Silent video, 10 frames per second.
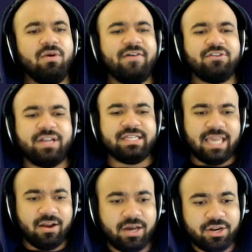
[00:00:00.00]
with Feather Dance,
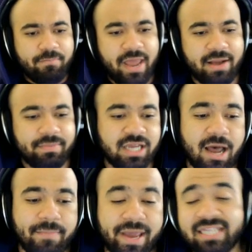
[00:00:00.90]
Air Cutter, Peck, Tech
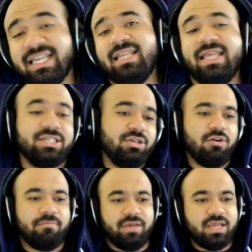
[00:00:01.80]
Baton Pass and that
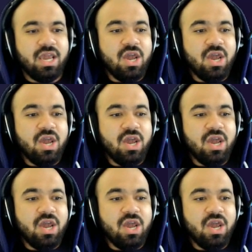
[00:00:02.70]
Sharp Beak.